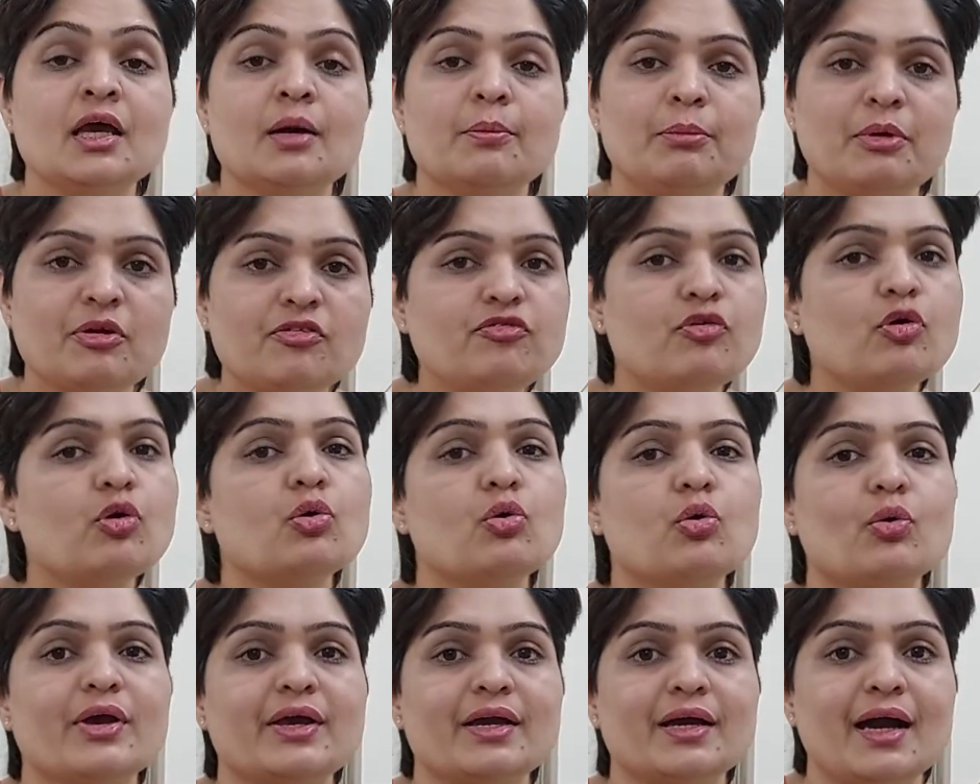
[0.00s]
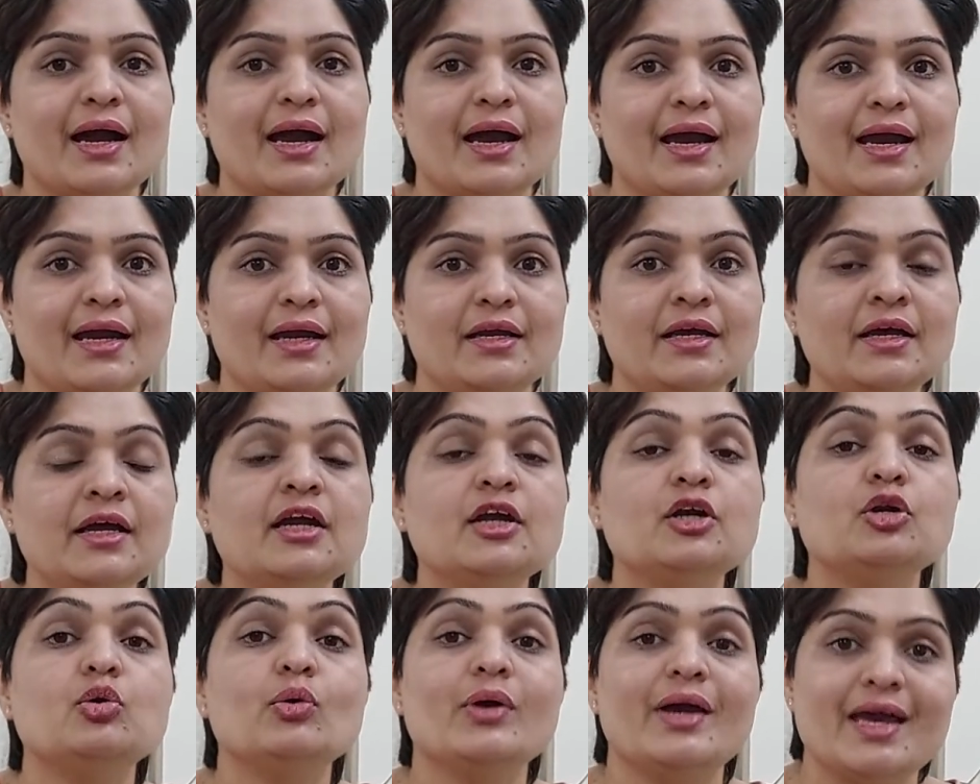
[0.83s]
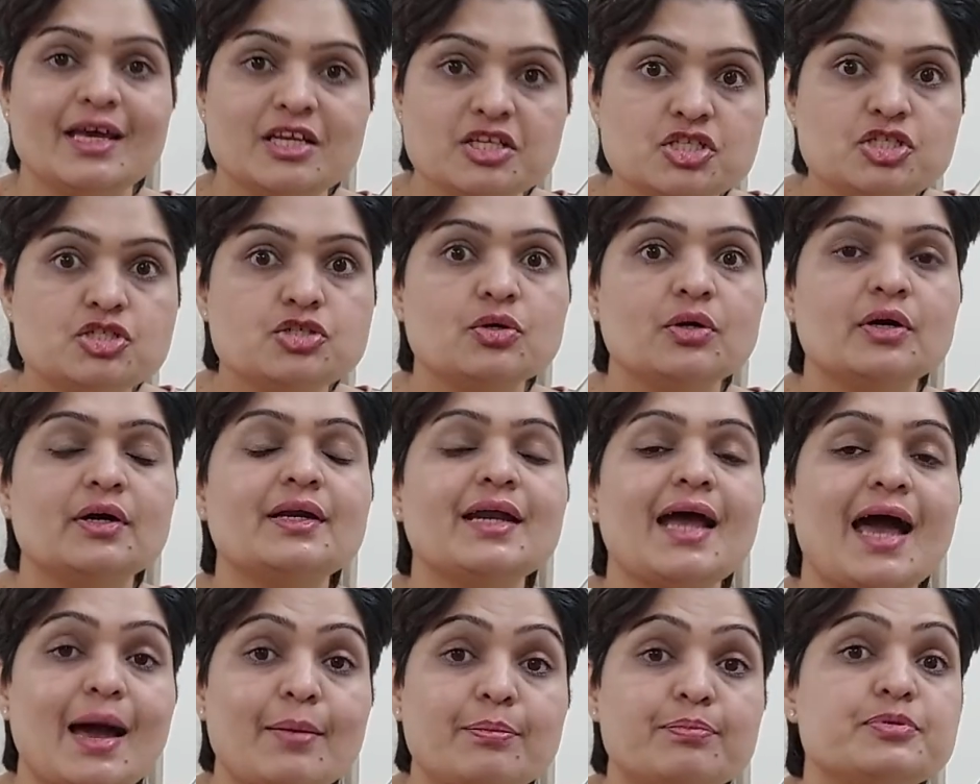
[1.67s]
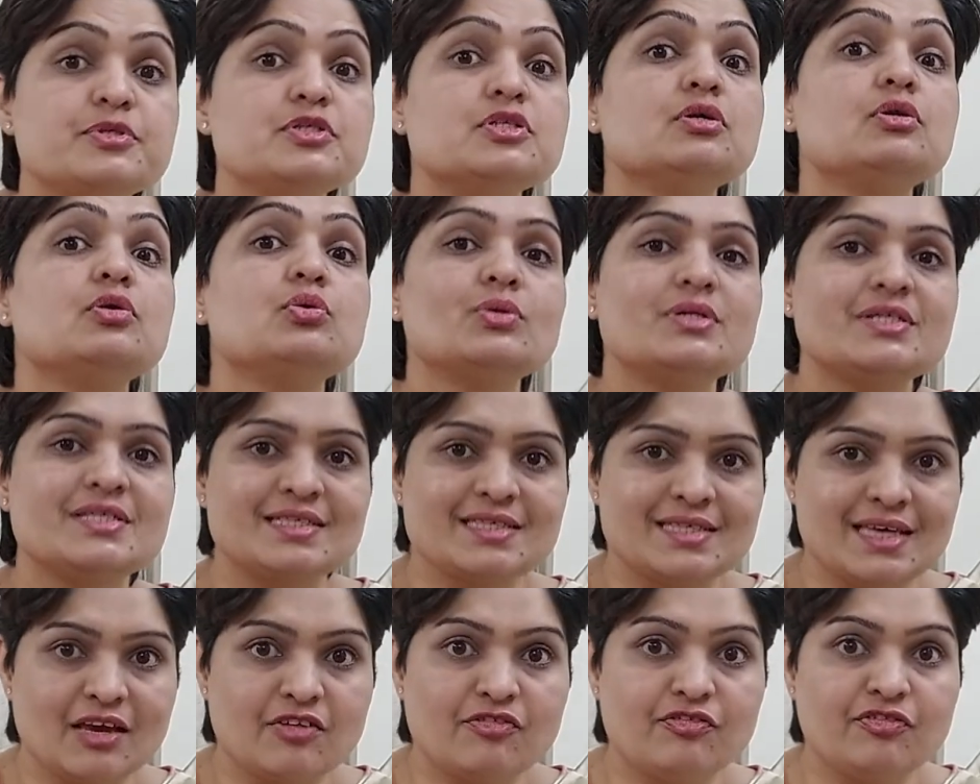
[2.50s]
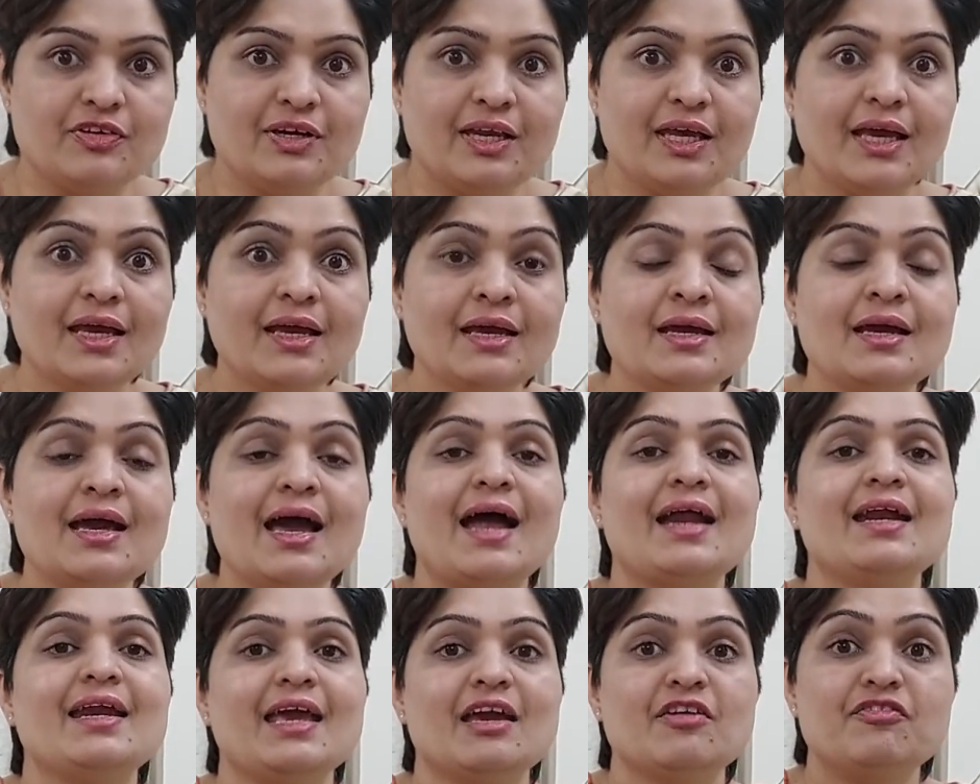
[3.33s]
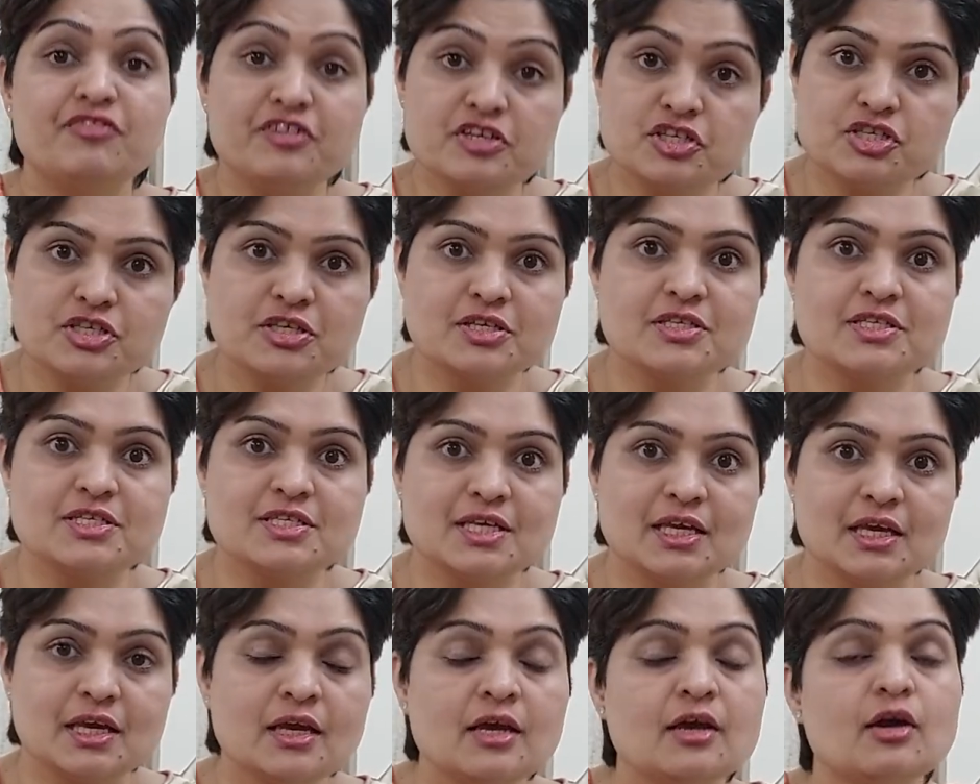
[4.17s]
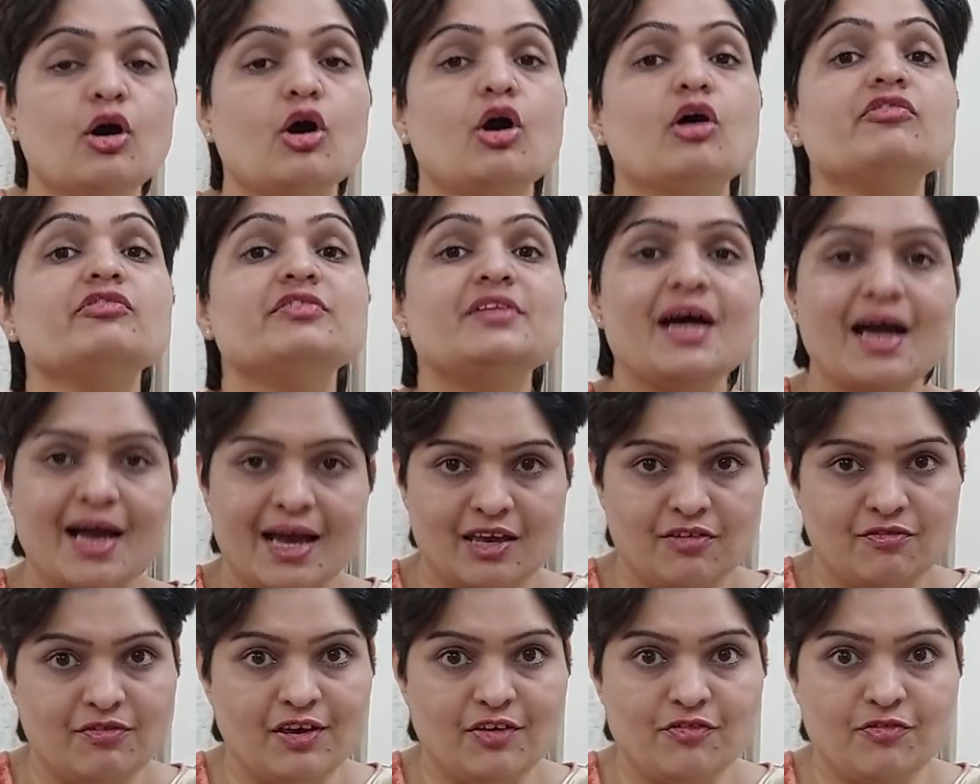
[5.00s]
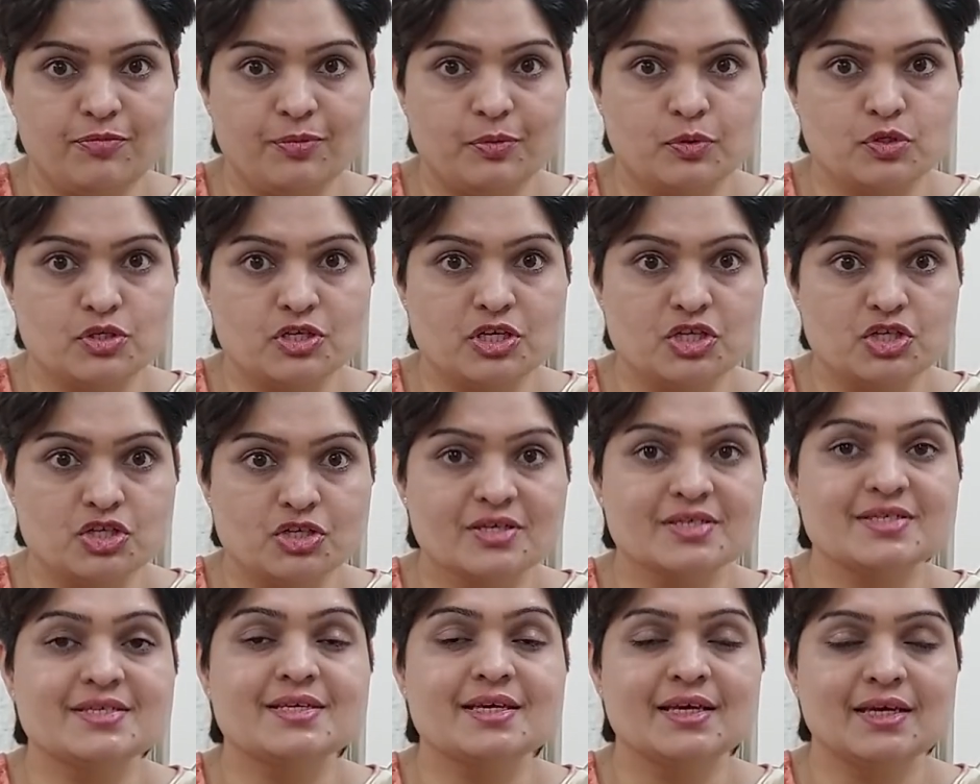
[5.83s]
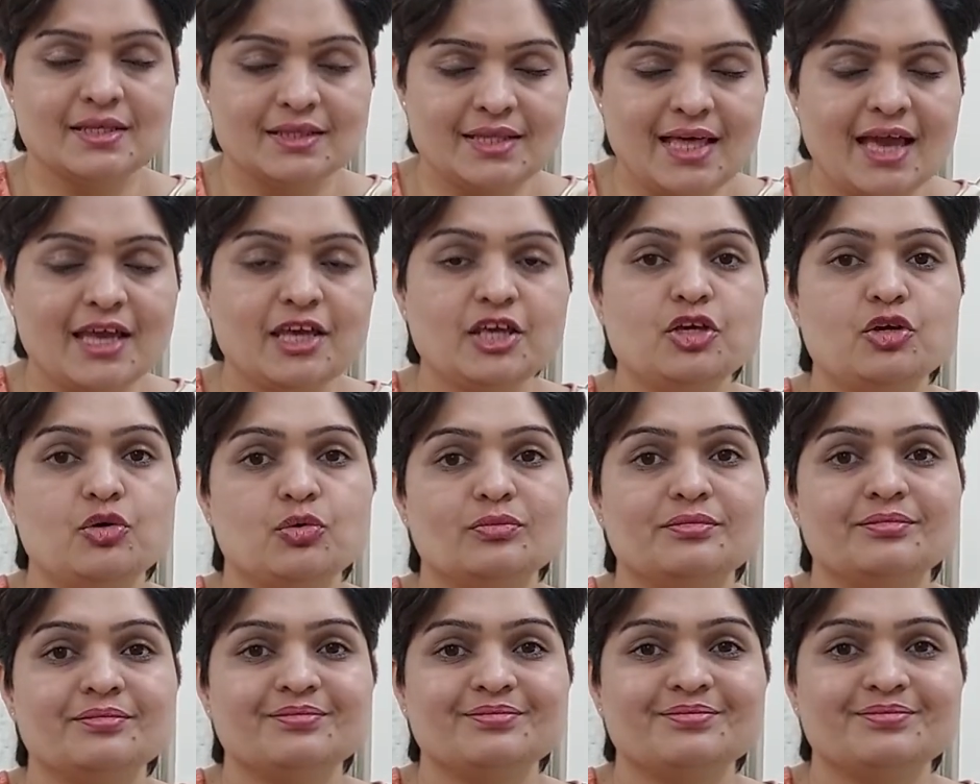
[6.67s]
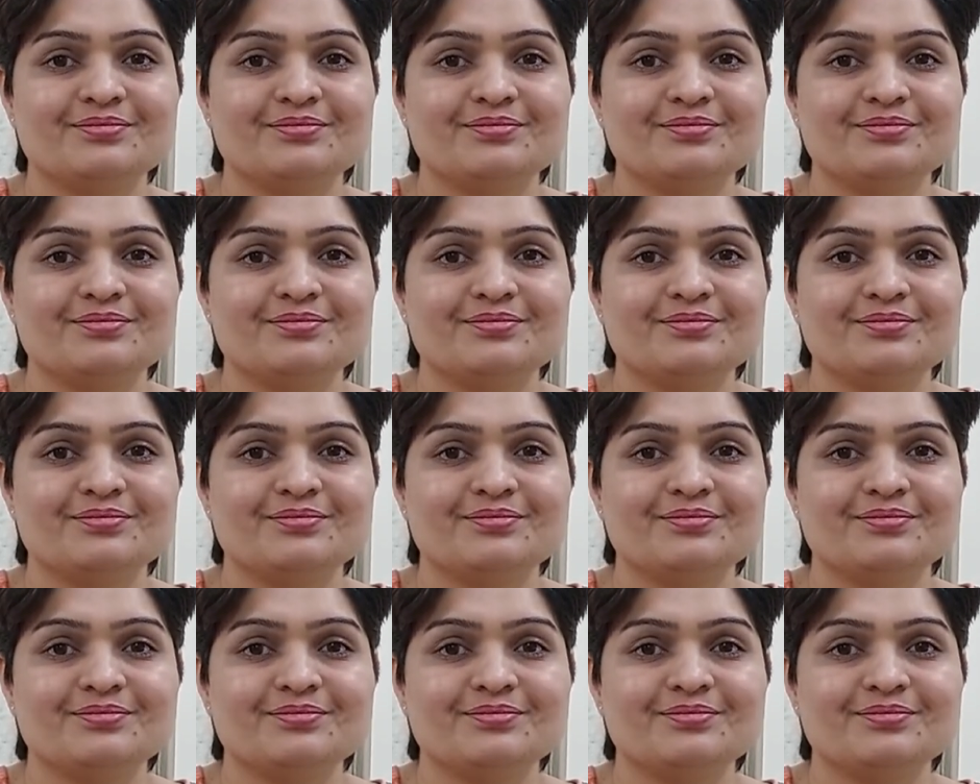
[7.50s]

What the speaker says: before going ahead to ensure absolute safety and efficiency of the IVF procedures. Thank you.